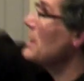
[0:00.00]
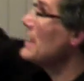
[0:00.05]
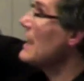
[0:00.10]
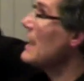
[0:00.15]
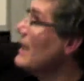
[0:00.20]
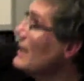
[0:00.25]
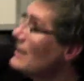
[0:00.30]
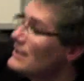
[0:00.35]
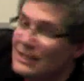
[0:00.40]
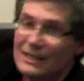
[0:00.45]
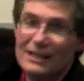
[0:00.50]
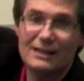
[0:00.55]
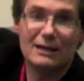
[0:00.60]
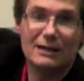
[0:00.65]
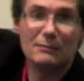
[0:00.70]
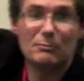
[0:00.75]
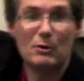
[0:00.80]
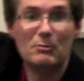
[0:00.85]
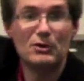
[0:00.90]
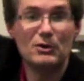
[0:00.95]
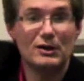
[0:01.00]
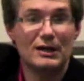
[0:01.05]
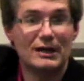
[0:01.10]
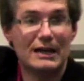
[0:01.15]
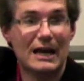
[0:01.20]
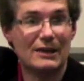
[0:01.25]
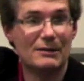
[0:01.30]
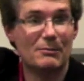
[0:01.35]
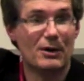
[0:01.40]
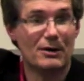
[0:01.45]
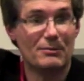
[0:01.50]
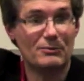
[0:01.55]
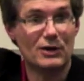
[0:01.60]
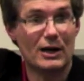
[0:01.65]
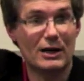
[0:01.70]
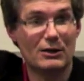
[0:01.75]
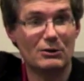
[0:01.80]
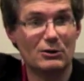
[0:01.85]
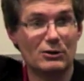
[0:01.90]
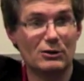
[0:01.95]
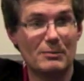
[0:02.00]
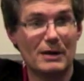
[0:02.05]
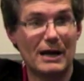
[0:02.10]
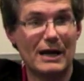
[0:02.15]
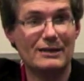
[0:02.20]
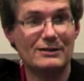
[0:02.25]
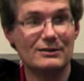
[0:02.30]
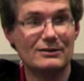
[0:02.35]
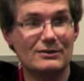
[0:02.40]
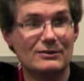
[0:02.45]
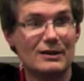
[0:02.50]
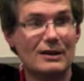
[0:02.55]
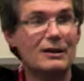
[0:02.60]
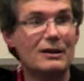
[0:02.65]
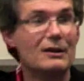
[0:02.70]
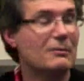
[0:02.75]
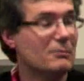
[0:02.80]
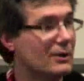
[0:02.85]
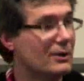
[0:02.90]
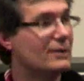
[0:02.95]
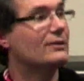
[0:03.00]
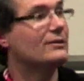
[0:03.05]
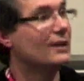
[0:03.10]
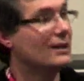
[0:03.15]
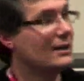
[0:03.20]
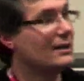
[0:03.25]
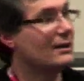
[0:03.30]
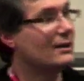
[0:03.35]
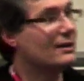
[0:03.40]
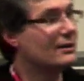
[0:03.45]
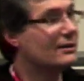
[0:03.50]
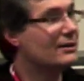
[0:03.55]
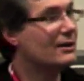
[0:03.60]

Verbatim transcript: in so we can't see the Bermuda down the bottom triangle of combinations. Because, yeah, yeah,